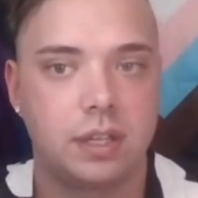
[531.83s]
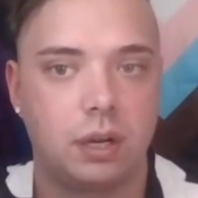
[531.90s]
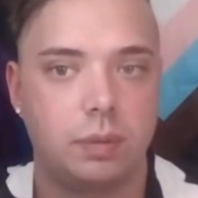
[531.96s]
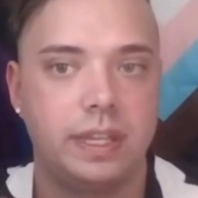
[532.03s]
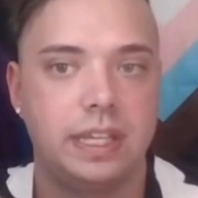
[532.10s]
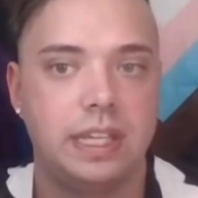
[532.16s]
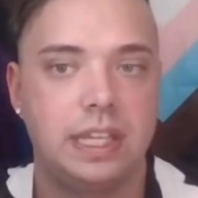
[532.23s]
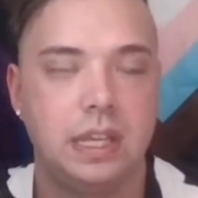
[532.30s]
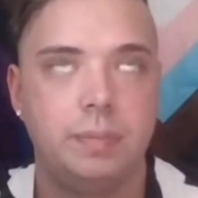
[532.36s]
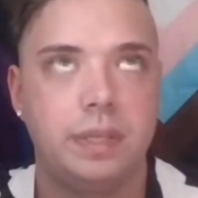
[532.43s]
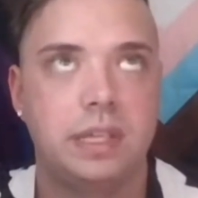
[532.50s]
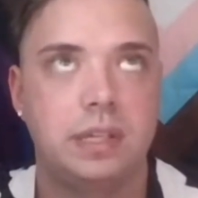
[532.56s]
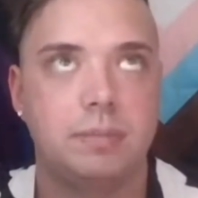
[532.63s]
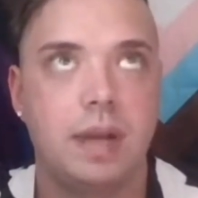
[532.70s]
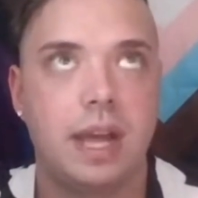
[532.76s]
Are we
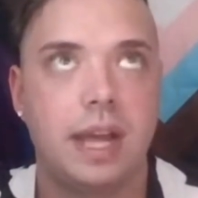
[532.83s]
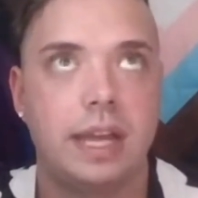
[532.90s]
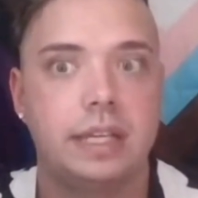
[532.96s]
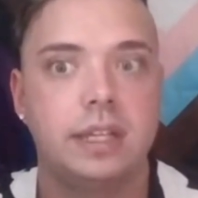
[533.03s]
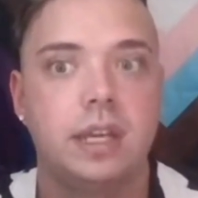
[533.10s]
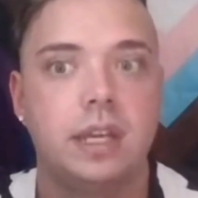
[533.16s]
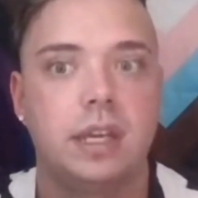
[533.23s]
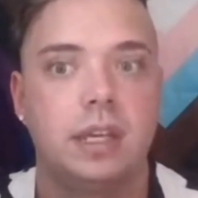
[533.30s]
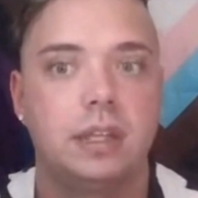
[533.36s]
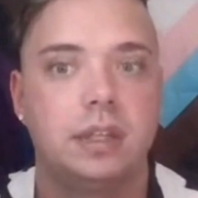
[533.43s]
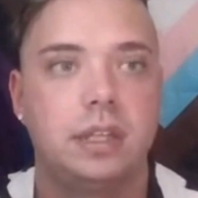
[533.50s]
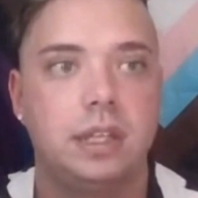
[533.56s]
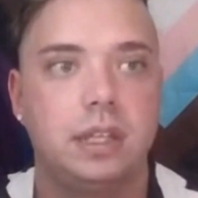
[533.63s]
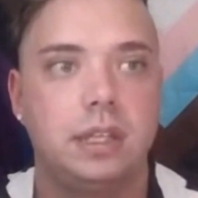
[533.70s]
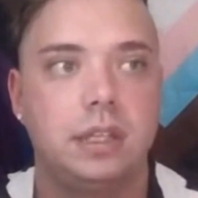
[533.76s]
keeping in mind
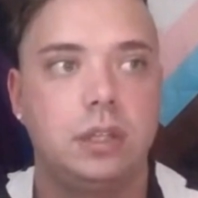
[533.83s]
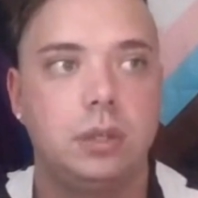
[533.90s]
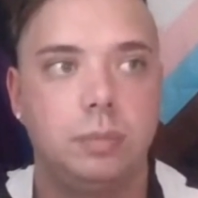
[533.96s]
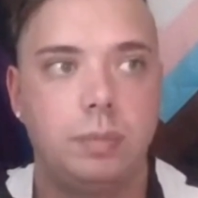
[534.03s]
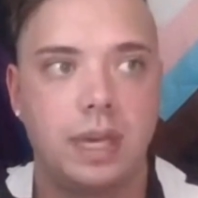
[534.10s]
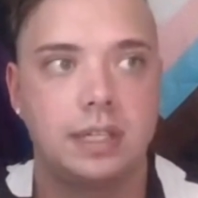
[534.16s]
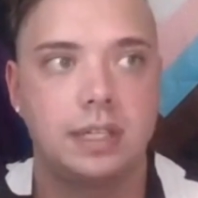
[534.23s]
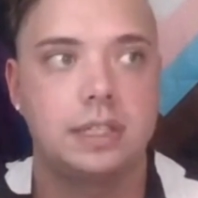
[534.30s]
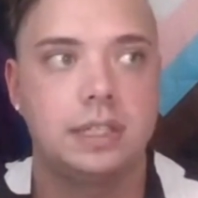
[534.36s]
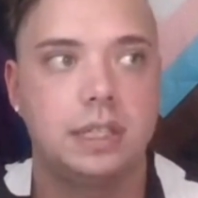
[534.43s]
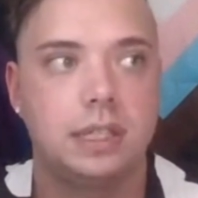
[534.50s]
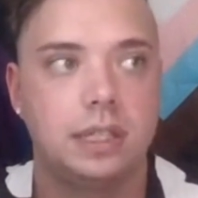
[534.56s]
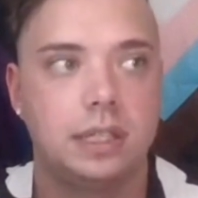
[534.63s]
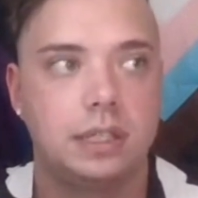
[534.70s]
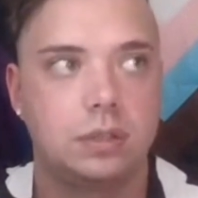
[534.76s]
the
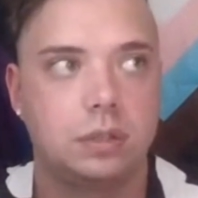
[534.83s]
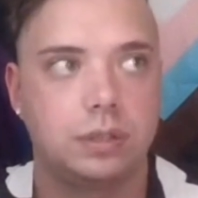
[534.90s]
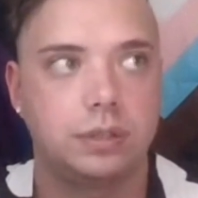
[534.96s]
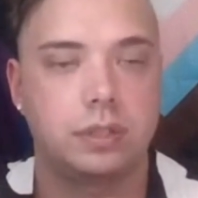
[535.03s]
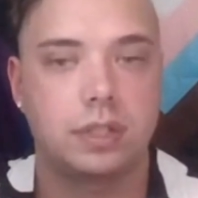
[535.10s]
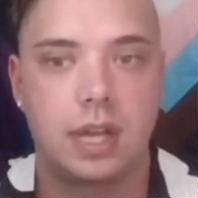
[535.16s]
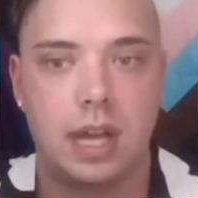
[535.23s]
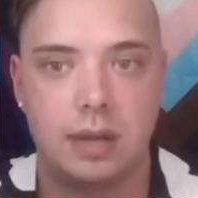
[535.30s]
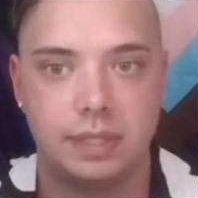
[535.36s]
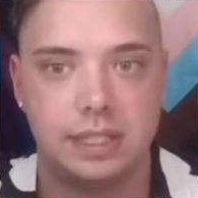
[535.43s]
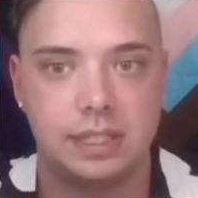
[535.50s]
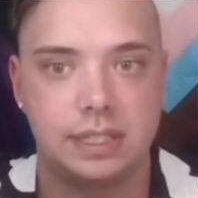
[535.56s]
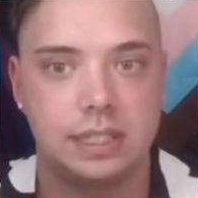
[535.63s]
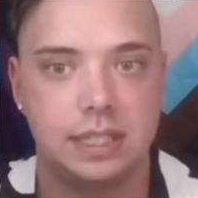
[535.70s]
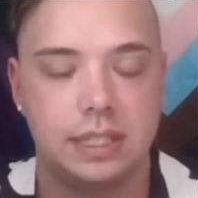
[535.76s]
humanity and cultural
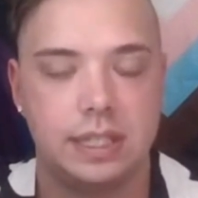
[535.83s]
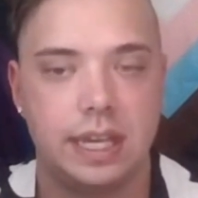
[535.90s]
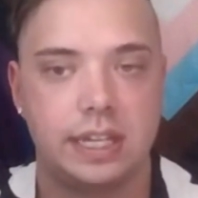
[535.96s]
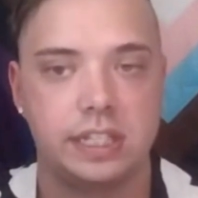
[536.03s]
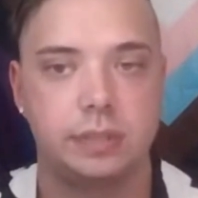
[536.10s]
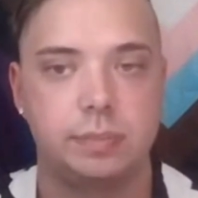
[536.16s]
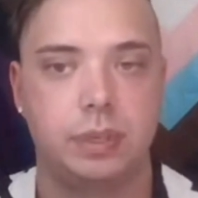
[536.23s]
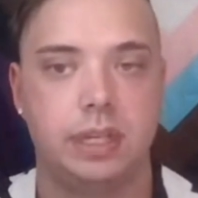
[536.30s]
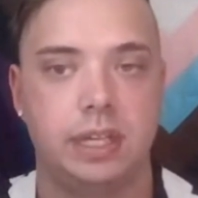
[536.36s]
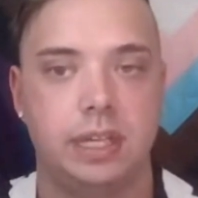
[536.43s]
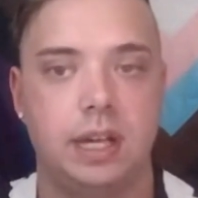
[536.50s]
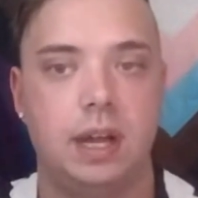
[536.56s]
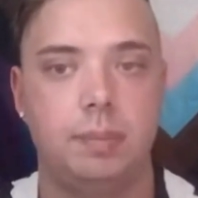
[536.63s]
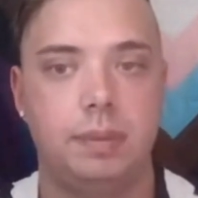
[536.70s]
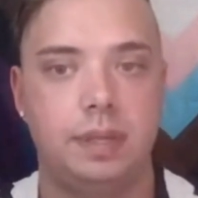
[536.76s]
competency that is putting
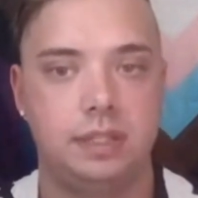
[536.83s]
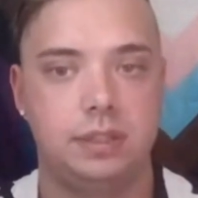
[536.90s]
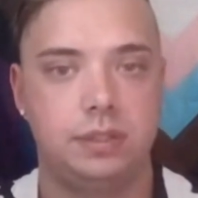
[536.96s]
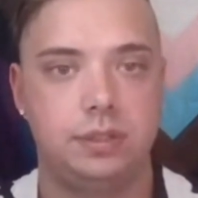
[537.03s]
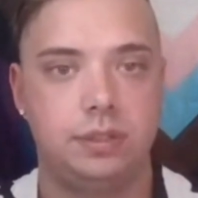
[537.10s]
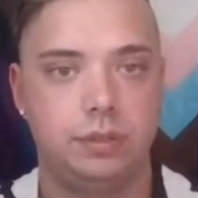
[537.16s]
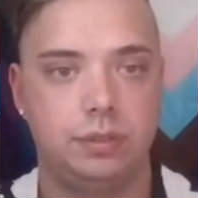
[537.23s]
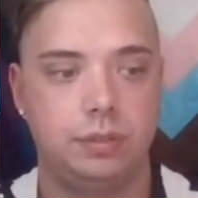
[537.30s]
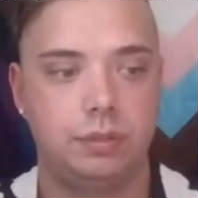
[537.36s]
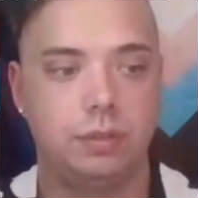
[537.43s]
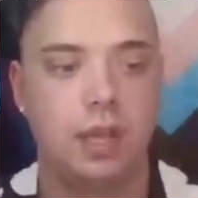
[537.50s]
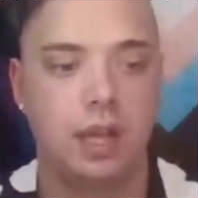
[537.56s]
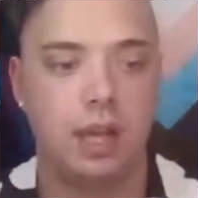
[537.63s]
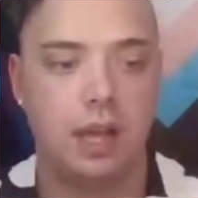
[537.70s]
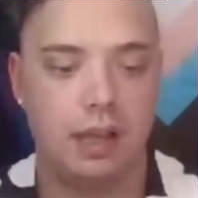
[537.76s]
up into
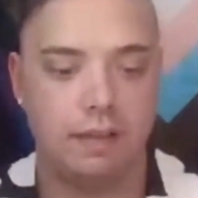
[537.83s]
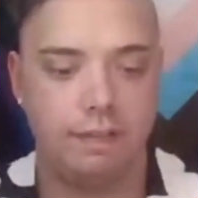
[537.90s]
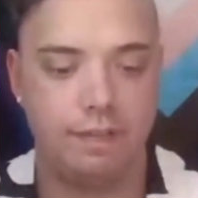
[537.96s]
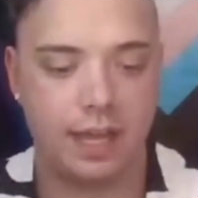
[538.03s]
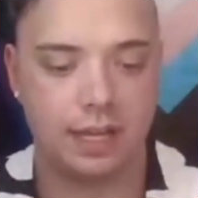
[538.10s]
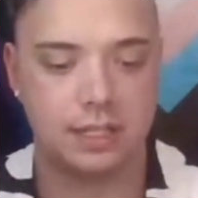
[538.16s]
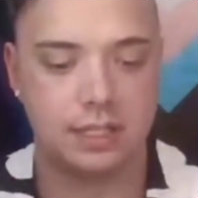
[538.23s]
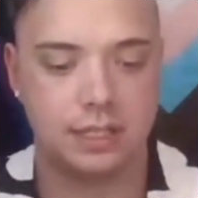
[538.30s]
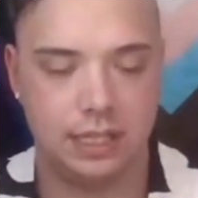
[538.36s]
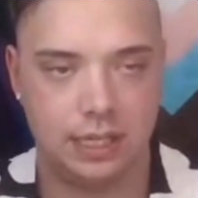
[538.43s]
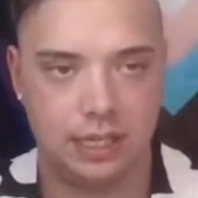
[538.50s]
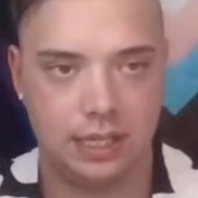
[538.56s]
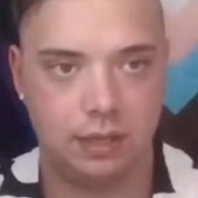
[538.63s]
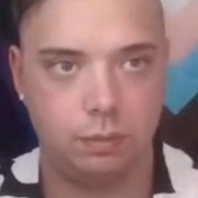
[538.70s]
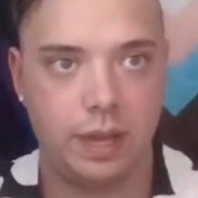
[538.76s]
effect
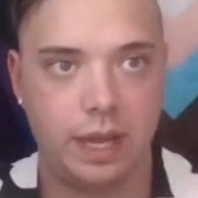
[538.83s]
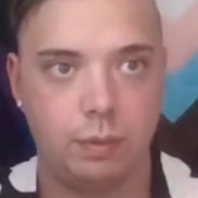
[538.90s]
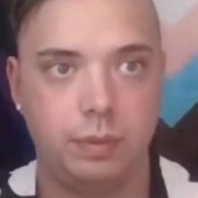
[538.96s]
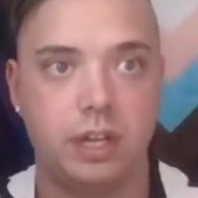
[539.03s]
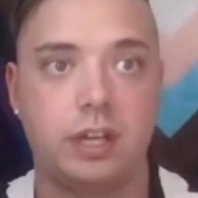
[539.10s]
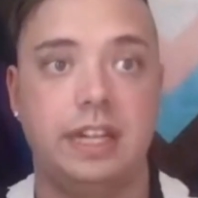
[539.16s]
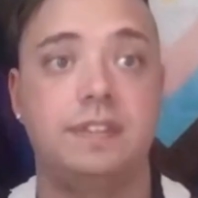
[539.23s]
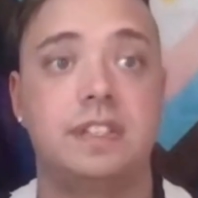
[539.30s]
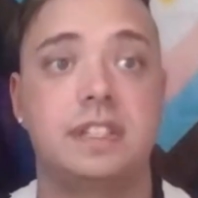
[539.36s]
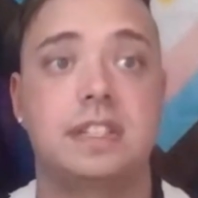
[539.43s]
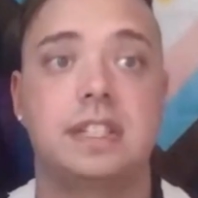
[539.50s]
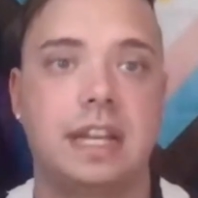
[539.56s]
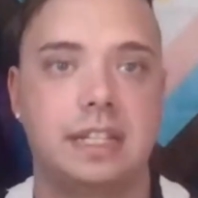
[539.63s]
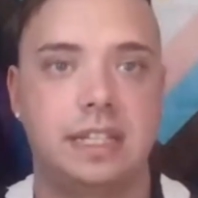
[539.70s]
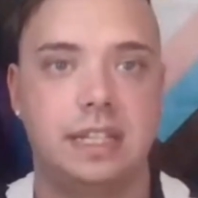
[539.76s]
when we are even
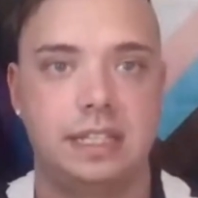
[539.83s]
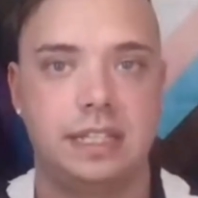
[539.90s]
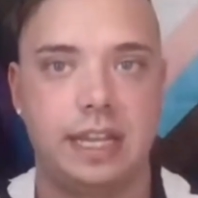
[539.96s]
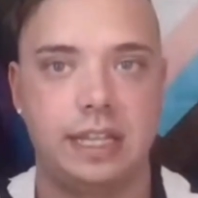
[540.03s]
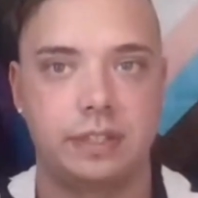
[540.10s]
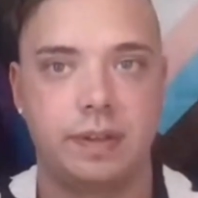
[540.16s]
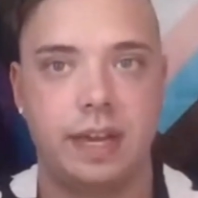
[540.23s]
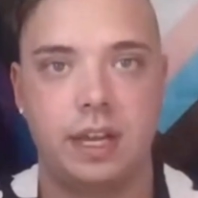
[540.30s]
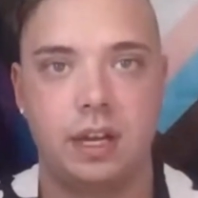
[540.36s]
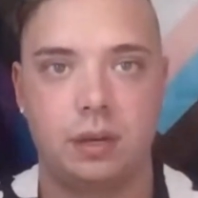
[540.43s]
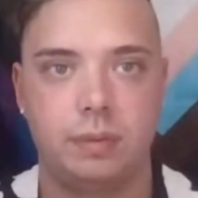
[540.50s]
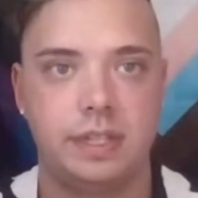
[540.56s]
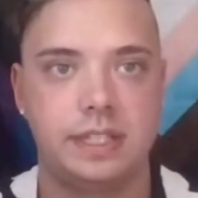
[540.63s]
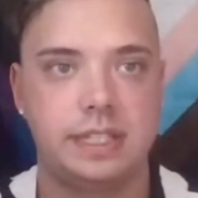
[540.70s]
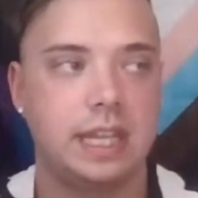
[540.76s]
selecting dates, right? Are
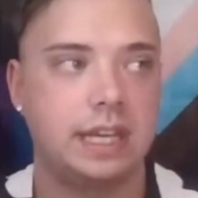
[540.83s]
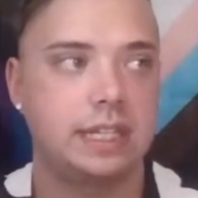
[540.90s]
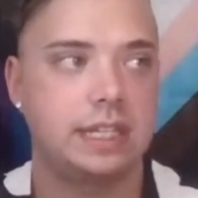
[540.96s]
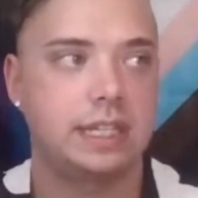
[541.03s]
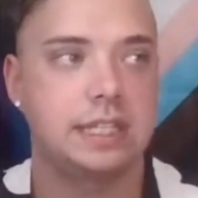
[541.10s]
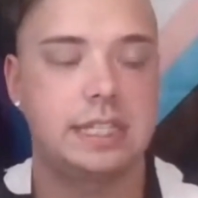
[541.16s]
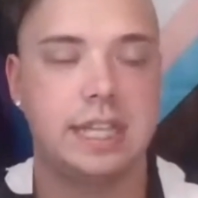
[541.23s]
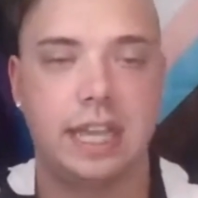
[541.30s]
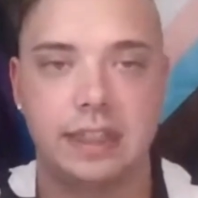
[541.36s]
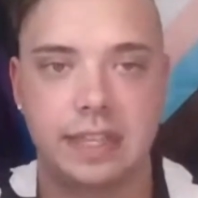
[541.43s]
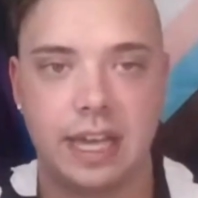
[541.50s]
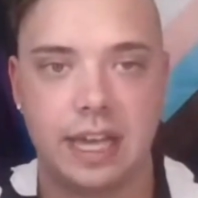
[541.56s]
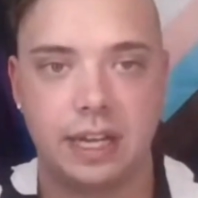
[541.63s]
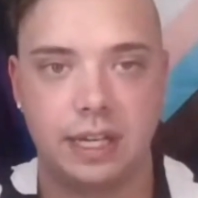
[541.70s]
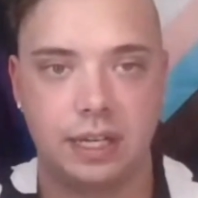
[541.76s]
we selecting a date
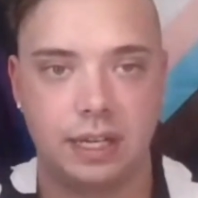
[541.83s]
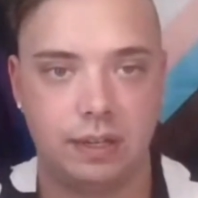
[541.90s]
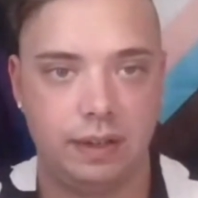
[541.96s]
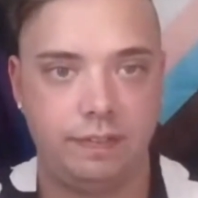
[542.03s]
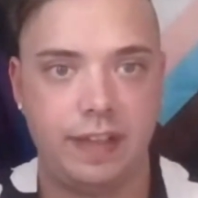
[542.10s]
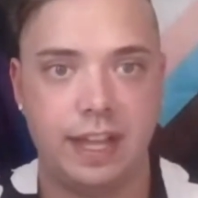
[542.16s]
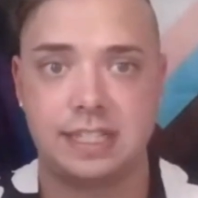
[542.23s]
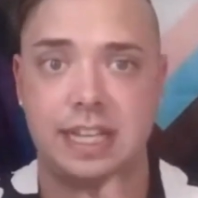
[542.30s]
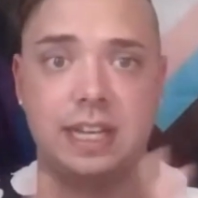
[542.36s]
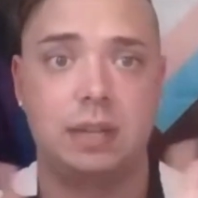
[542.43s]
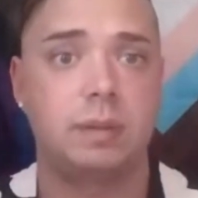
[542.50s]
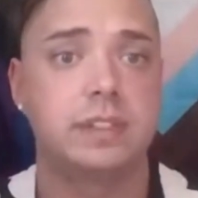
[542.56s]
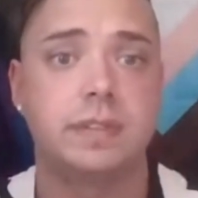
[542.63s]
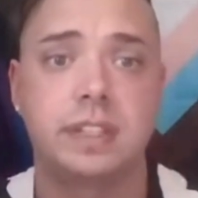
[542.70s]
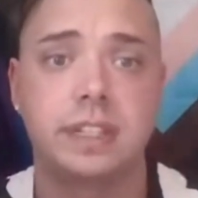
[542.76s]
that affects
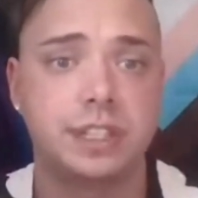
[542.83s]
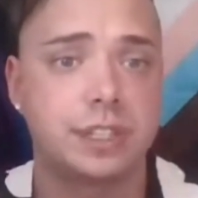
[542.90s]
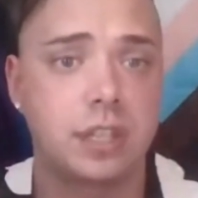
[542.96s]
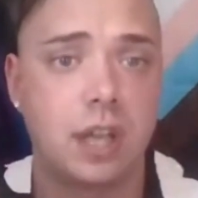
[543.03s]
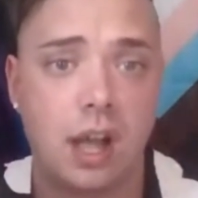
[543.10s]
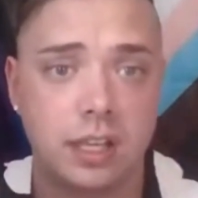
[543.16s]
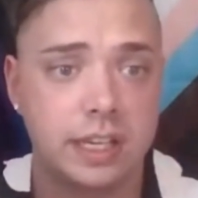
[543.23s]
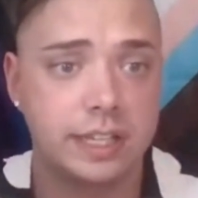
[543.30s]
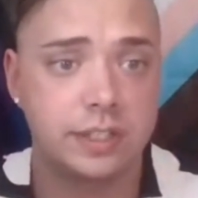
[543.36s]
anyone's religious holidays or